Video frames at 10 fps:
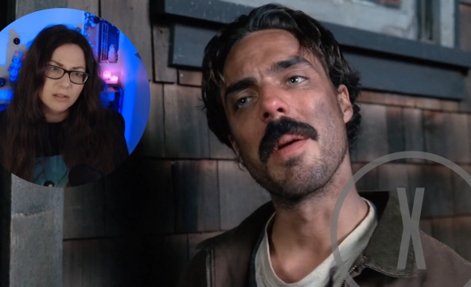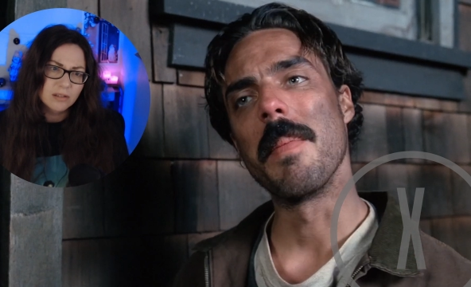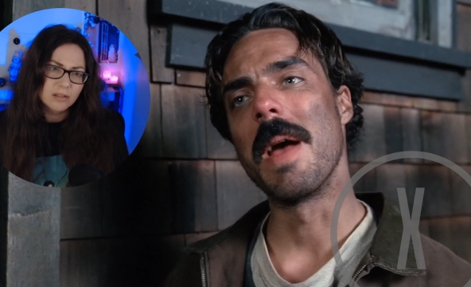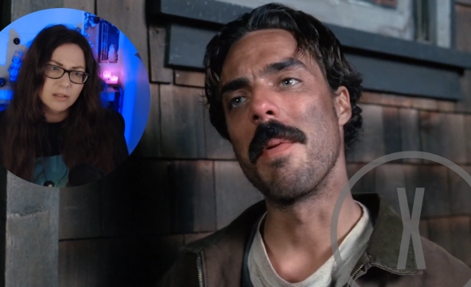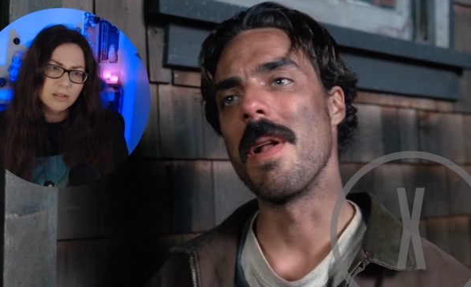Speaker 1: Take
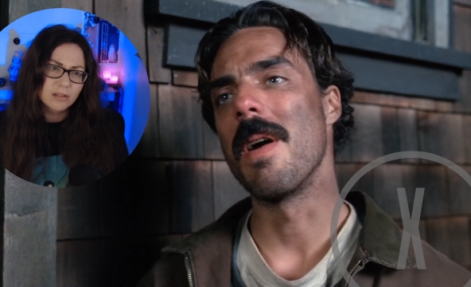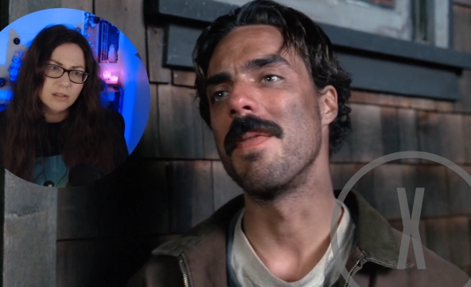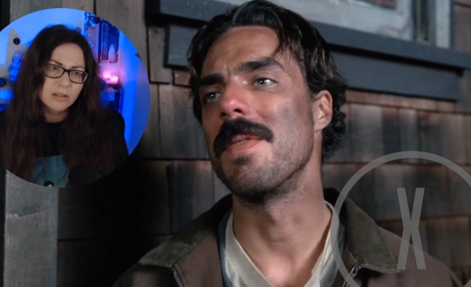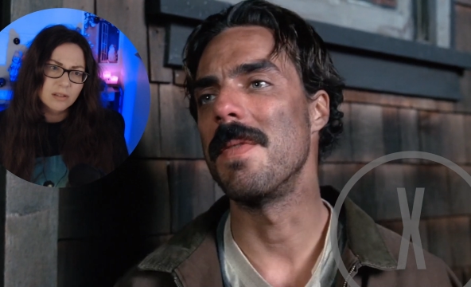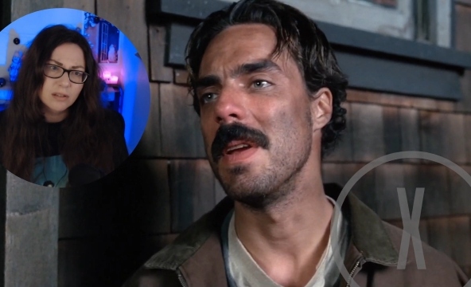a man right
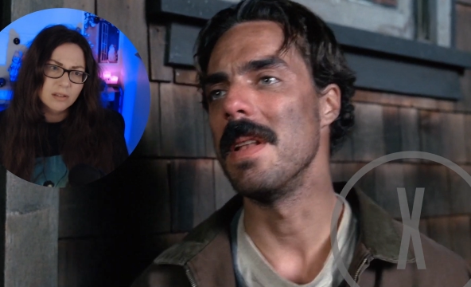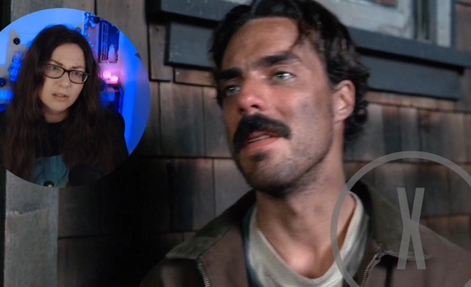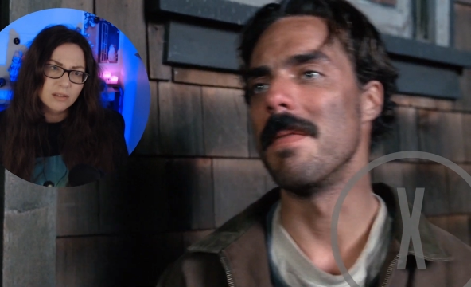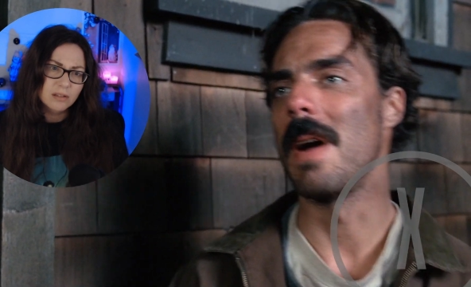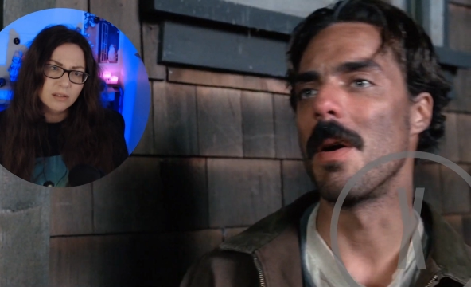off his feet
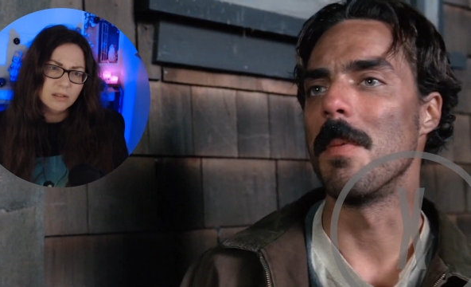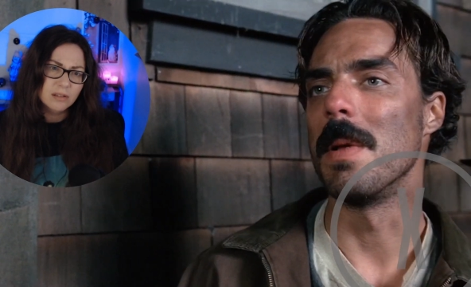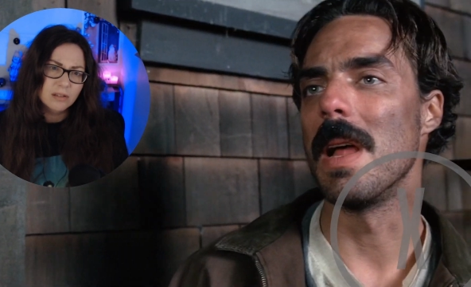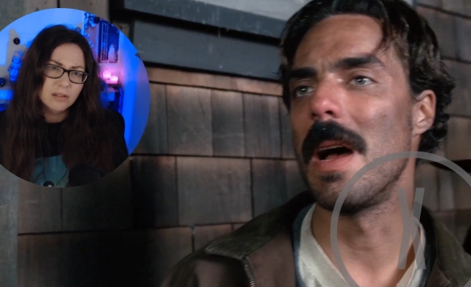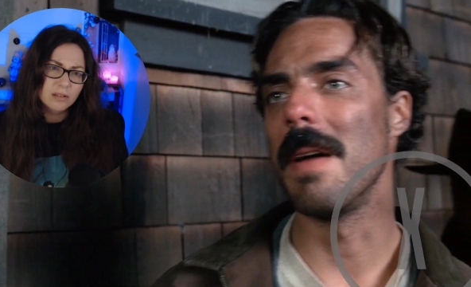and devour him